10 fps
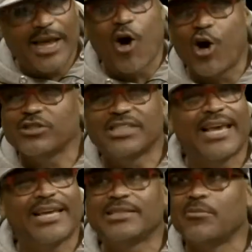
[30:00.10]
all say
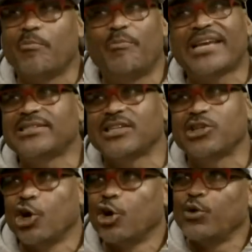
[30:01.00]
it's some basic,
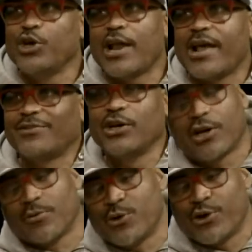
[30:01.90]
well, you got to have good
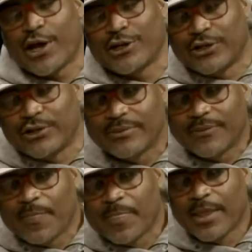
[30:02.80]
communication.
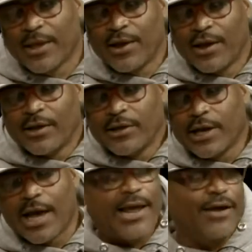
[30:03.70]
You
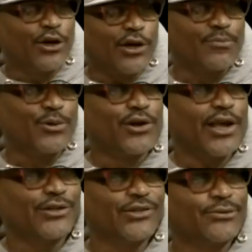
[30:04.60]
got to have good
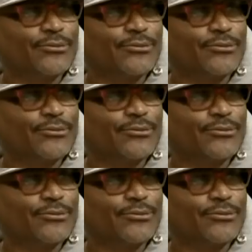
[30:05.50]
communication.